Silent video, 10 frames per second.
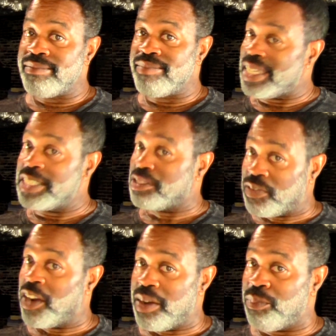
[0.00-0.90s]
this is
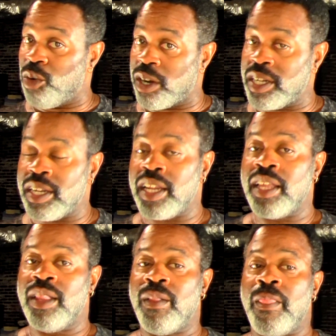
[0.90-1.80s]
very important,
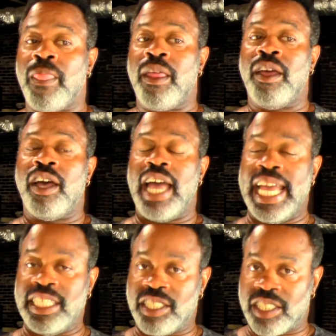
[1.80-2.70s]

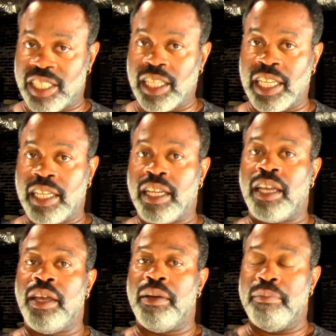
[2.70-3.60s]
a sealant
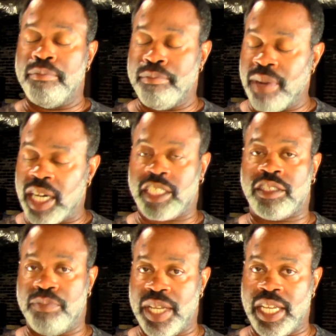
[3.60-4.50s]

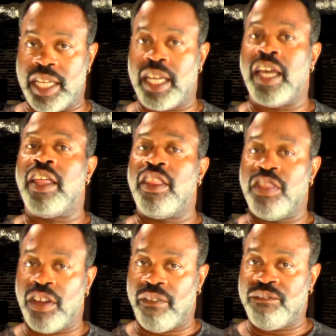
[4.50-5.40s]
must be
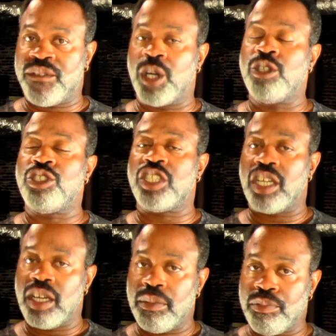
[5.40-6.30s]
the first
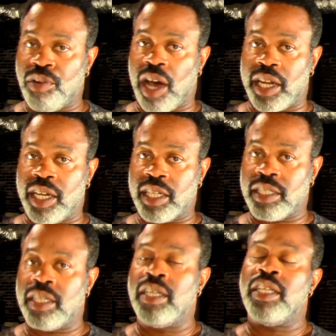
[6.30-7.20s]
product
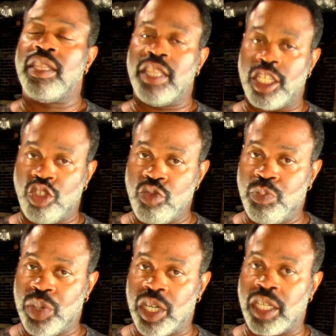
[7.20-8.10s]
that you
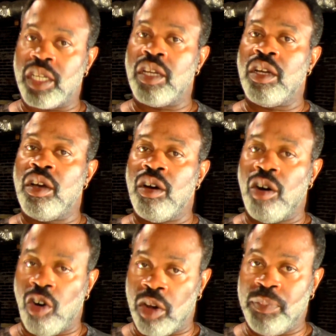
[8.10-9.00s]
put
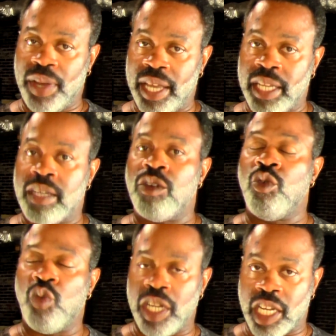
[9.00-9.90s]
on paint
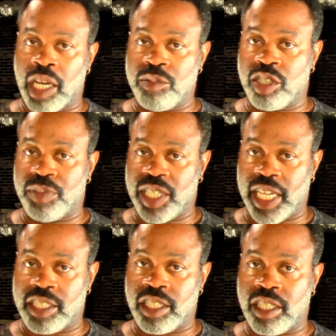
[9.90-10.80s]
when it comes to
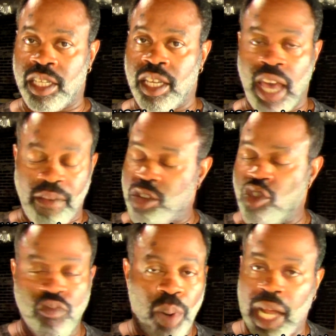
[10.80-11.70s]
protection. After
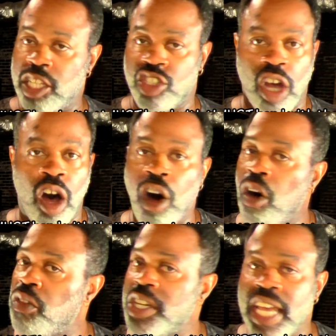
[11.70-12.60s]
you've polished
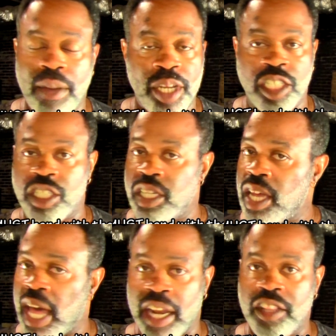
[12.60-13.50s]
all the damage
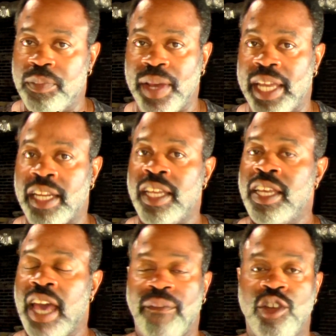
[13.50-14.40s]
out of the paint,
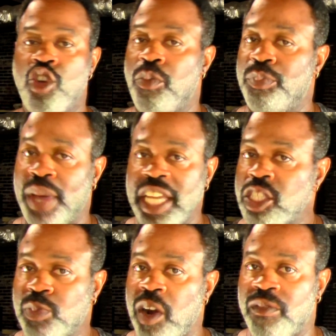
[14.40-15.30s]
after your paint
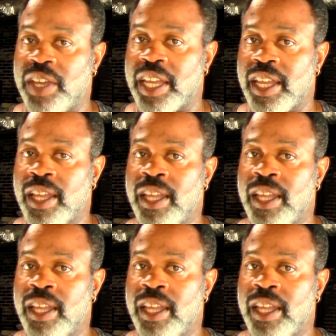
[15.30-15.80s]
is perfect,